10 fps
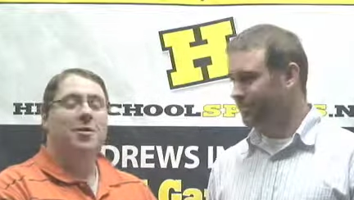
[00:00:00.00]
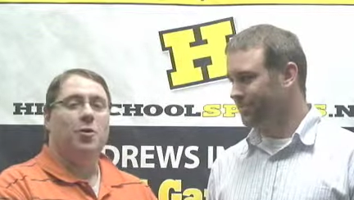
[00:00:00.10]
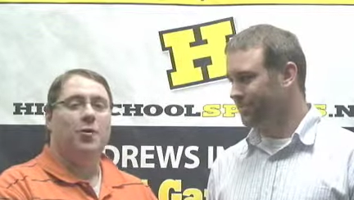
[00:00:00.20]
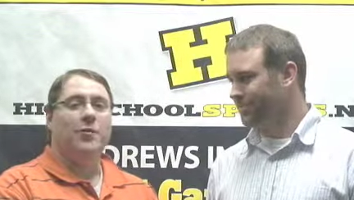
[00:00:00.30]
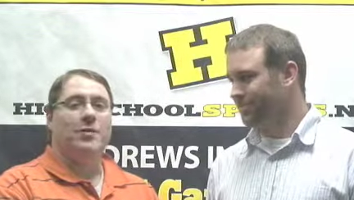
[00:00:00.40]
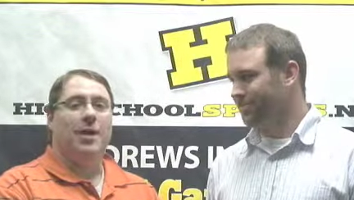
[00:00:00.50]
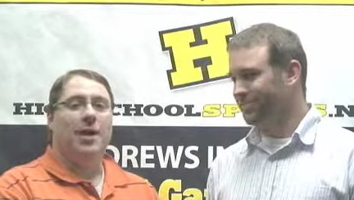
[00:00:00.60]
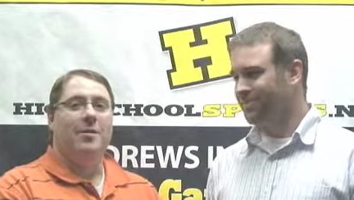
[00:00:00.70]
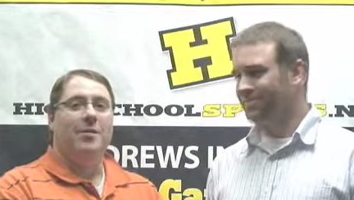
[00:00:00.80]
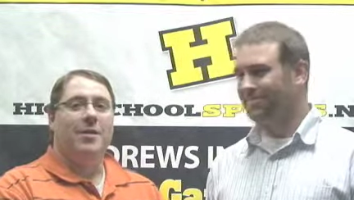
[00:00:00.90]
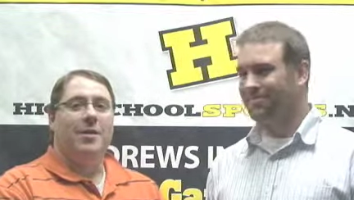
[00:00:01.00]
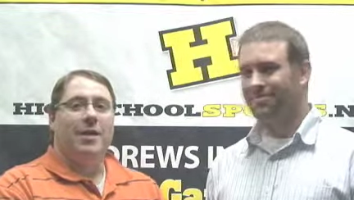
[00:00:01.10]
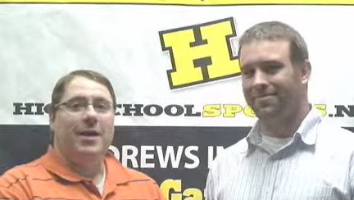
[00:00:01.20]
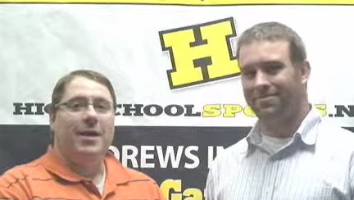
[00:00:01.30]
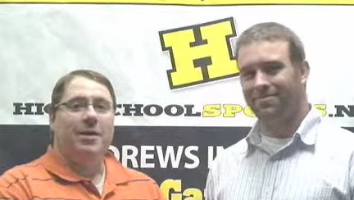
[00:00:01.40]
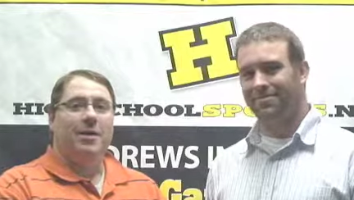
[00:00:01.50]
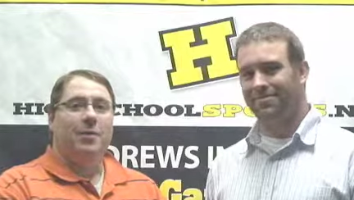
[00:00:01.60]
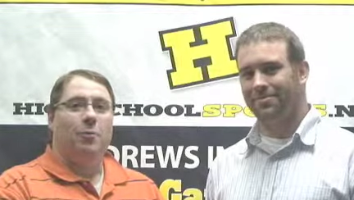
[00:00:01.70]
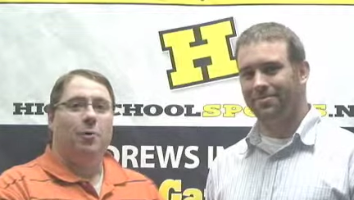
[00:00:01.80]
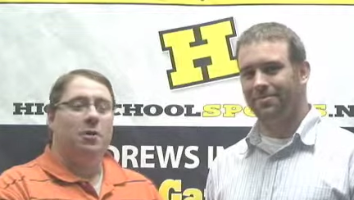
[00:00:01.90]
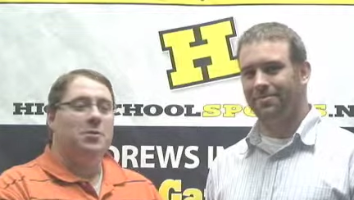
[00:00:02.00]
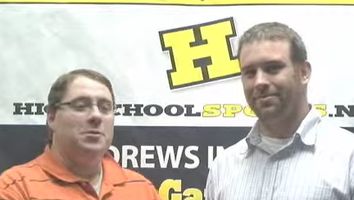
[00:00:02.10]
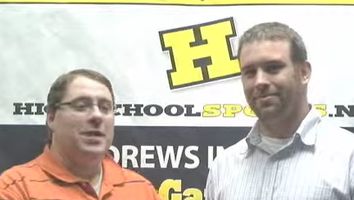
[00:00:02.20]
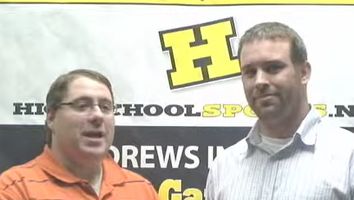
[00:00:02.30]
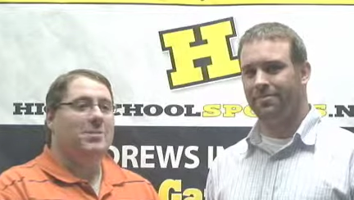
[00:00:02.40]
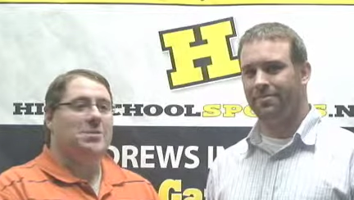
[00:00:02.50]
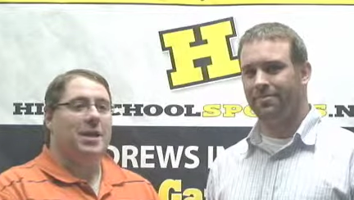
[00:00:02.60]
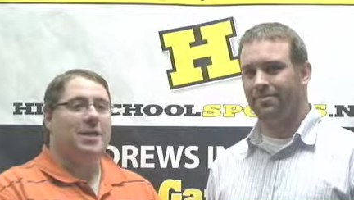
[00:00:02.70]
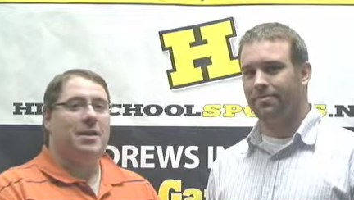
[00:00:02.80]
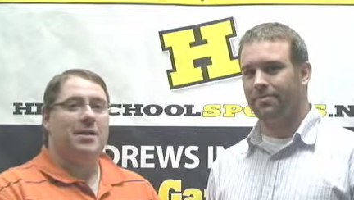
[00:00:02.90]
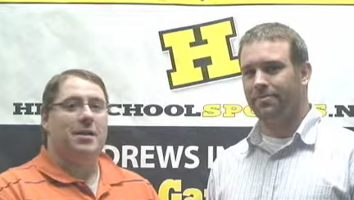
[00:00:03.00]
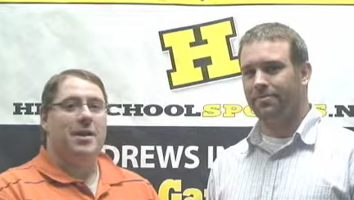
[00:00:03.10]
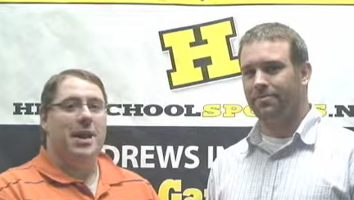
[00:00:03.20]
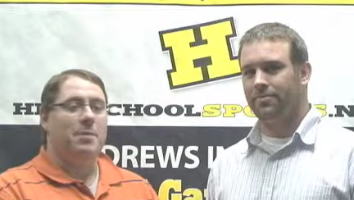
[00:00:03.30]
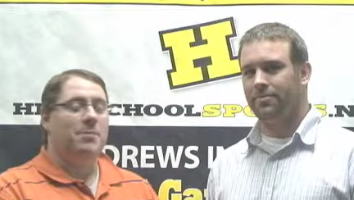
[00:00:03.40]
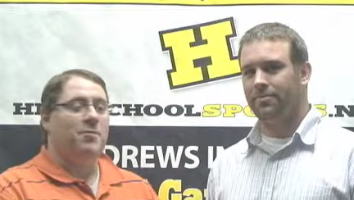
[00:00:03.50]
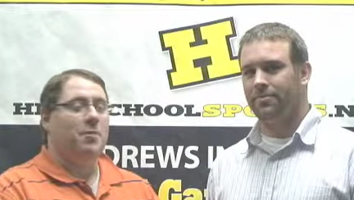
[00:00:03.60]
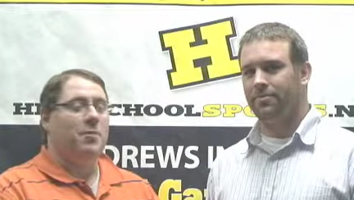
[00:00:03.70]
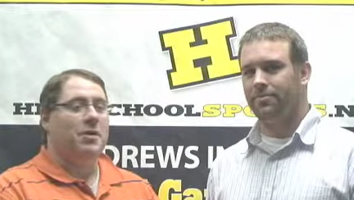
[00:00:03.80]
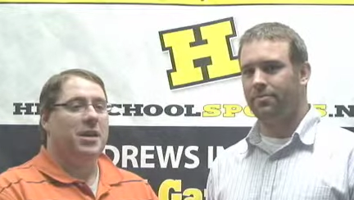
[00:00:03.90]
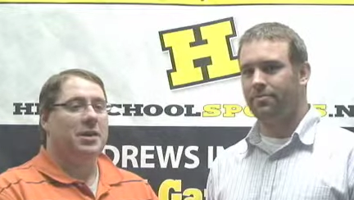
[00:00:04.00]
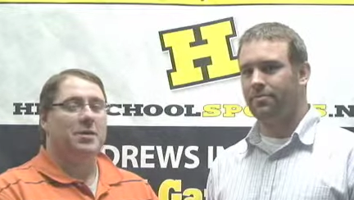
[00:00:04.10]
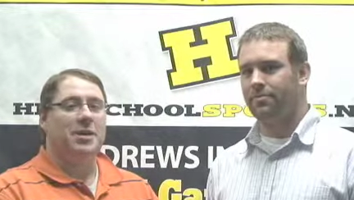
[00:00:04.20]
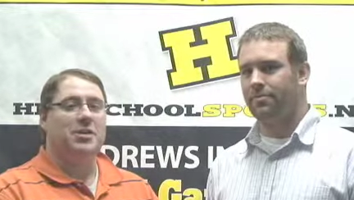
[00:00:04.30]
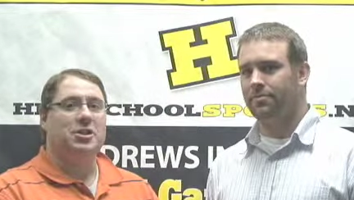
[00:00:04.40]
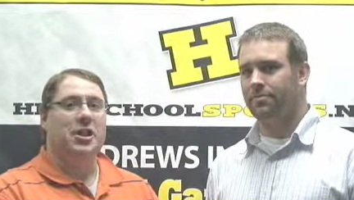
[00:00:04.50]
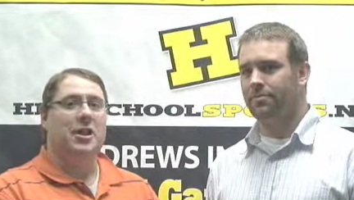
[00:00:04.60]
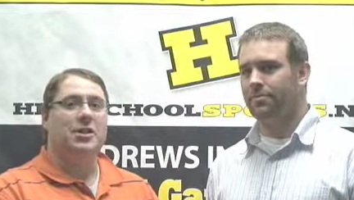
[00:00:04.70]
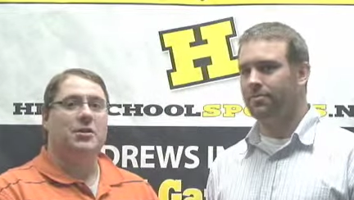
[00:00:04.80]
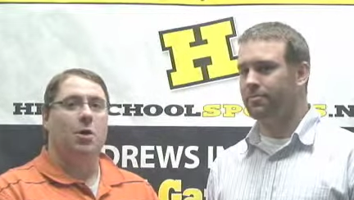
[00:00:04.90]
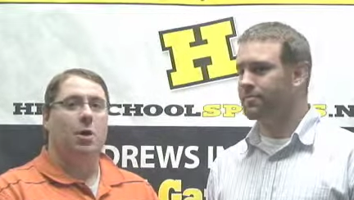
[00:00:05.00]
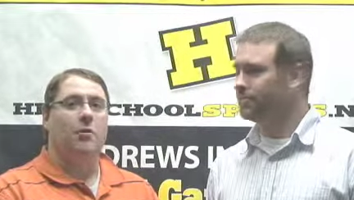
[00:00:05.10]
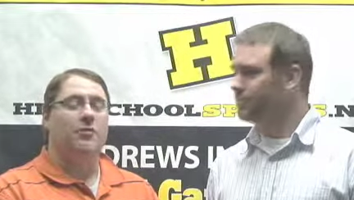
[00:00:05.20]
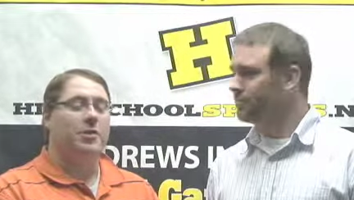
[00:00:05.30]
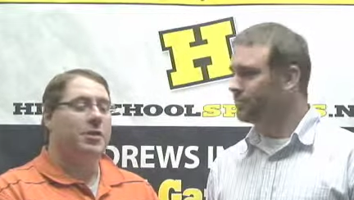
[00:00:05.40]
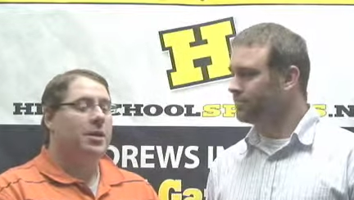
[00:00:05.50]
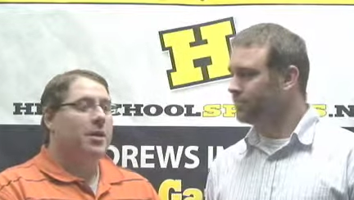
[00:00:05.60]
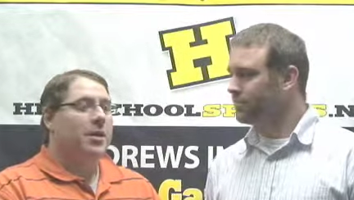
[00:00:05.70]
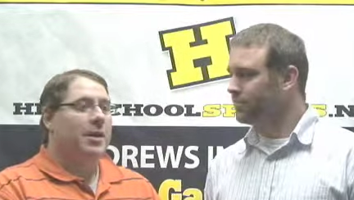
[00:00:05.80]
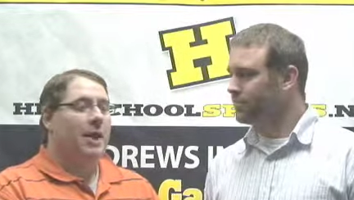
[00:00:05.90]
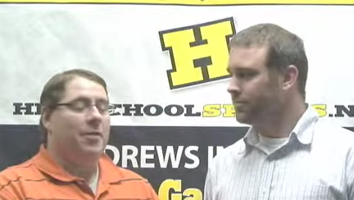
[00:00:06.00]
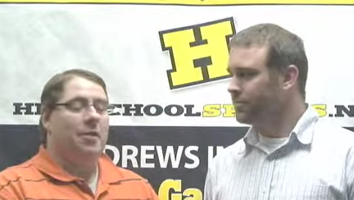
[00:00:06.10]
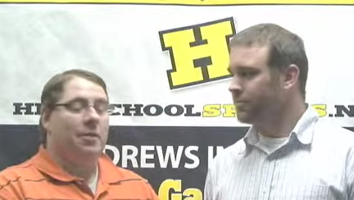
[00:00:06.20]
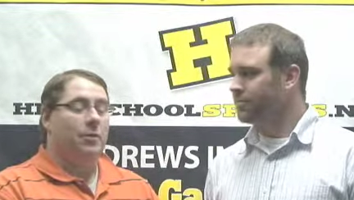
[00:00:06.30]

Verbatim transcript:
Speaker 1: overtime. And uh, one of those games that, that kind of the ebb and flow of the game kind of changed often. Catholic, you